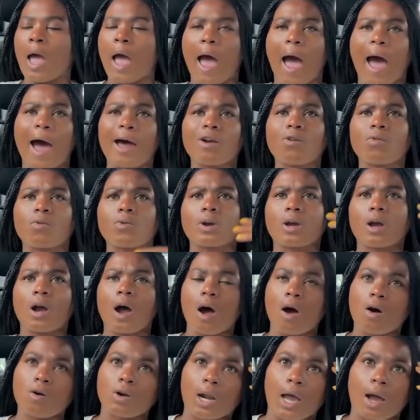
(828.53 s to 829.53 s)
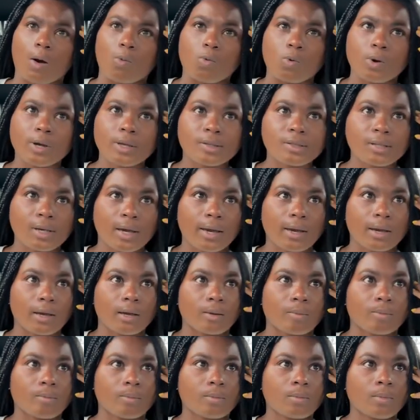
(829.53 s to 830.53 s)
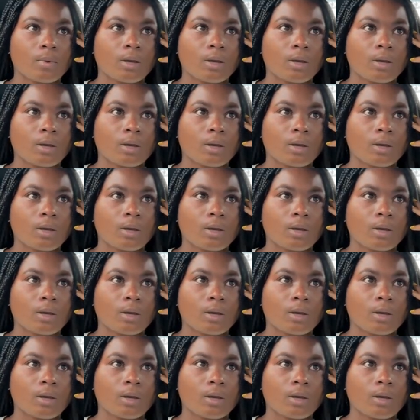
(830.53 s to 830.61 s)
I don't recall not one time